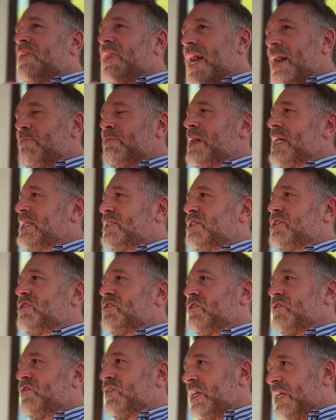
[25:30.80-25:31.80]
That makes
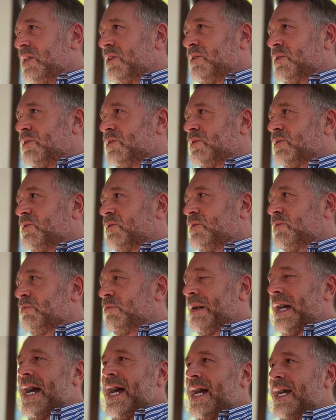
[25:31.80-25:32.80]
us feel
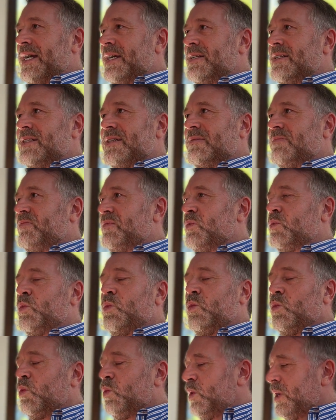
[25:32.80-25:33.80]
bad.
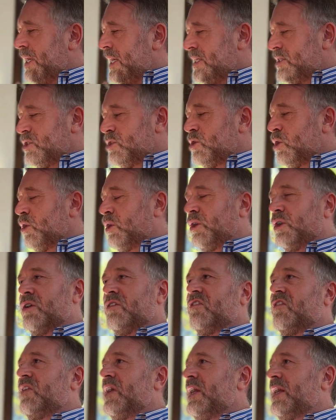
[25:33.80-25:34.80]
It's not a
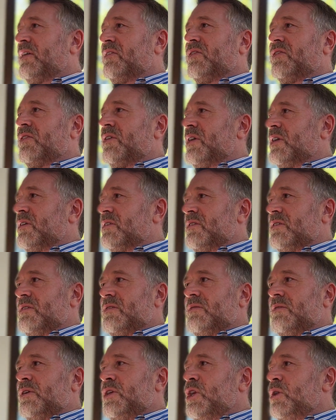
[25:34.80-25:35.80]
good feeling for
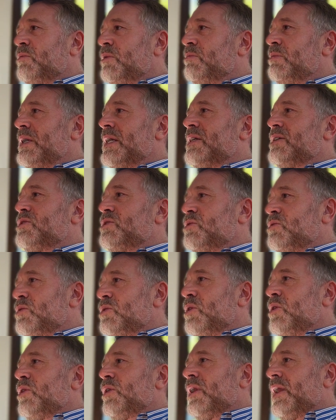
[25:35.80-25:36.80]
us. Human beings do
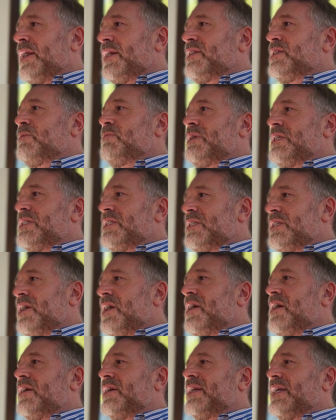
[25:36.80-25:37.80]
not like to be
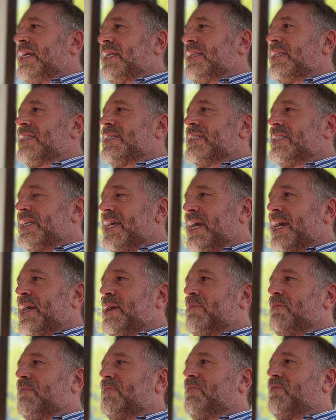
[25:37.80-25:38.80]
stuck in the
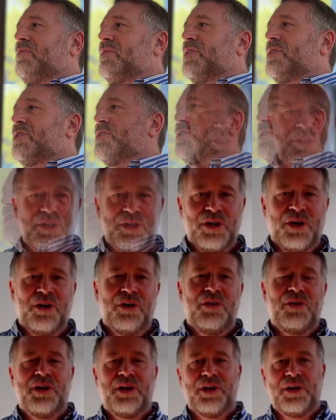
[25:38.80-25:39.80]
same
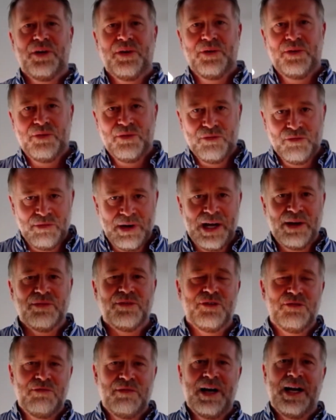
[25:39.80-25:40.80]
scenario round
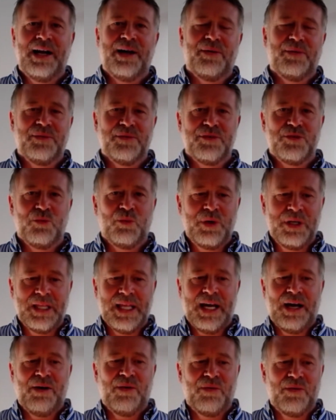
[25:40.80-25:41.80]
and round
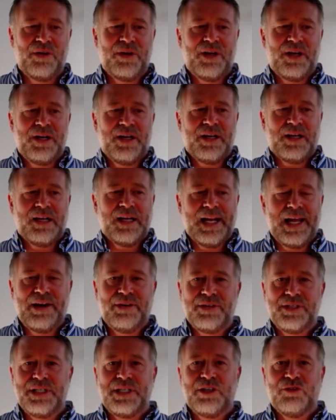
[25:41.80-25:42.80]
without
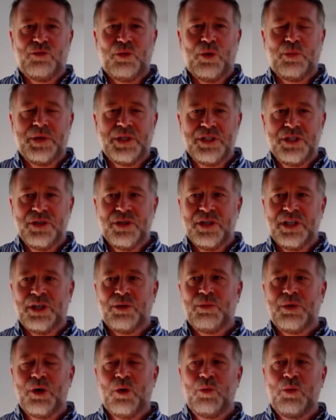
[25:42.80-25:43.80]
clarity of what we're doing,
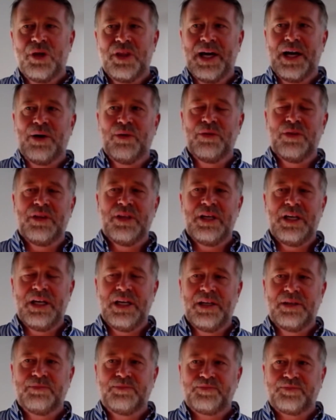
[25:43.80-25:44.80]
and without
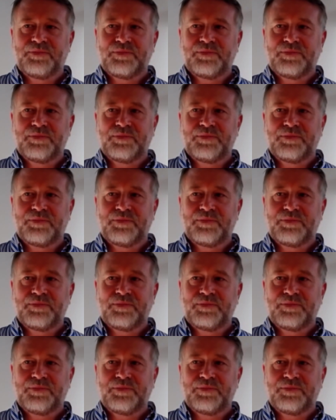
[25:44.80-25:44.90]
the